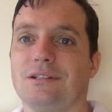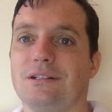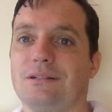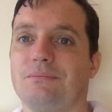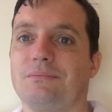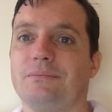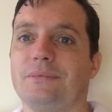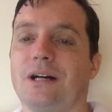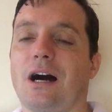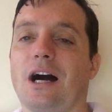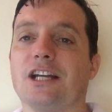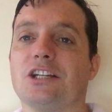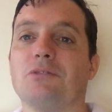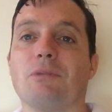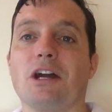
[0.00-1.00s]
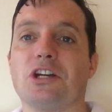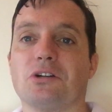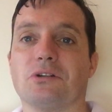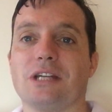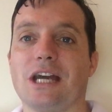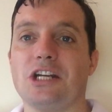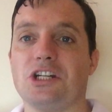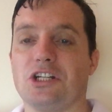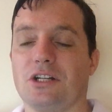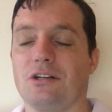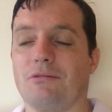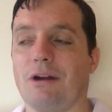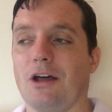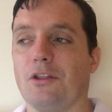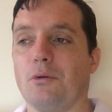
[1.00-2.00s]
um, heighten racial tension
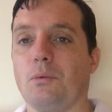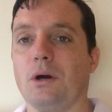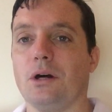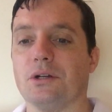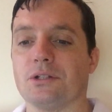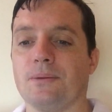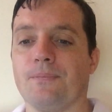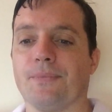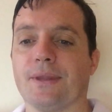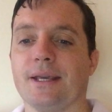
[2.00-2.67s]
around the world.